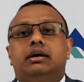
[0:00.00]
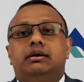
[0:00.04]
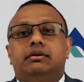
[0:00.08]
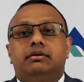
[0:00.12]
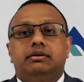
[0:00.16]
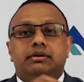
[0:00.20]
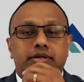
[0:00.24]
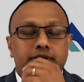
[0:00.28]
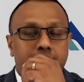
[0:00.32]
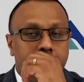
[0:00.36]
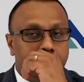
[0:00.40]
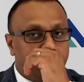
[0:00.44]

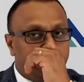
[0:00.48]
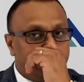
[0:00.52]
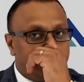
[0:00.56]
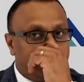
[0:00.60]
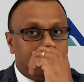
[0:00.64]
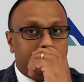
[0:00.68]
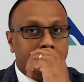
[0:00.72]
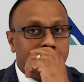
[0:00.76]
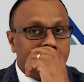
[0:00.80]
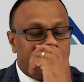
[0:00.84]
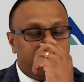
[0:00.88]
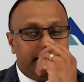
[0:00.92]

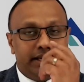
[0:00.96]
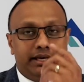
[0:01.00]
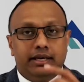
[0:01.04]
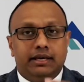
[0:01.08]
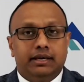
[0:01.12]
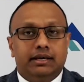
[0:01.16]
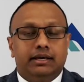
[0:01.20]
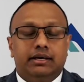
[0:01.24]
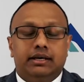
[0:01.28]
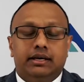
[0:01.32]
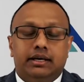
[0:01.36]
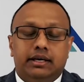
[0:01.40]
during the
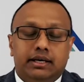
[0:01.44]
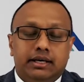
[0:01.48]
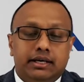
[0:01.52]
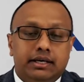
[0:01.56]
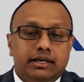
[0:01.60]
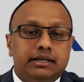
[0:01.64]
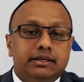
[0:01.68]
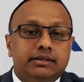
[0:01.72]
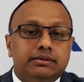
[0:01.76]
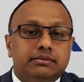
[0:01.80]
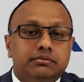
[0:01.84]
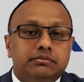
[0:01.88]

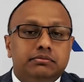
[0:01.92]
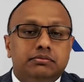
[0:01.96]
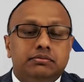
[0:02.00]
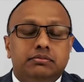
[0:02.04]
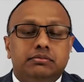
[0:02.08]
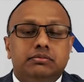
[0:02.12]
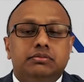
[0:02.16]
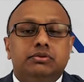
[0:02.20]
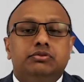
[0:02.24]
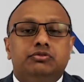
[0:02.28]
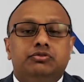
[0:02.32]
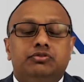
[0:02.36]

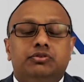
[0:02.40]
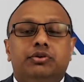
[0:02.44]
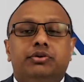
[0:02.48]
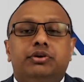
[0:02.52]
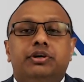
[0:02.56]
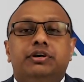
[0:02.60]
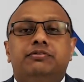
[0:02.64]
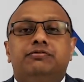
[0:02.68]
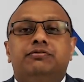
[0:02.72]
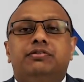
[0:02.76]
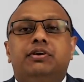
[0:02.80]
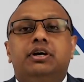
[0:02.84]

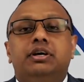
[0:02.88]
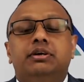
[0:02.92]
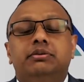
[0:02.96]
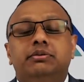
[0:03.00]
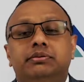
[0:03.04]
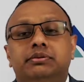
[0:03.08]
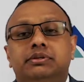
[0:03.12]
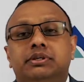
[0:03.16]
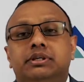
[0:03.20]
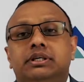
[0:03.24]
485.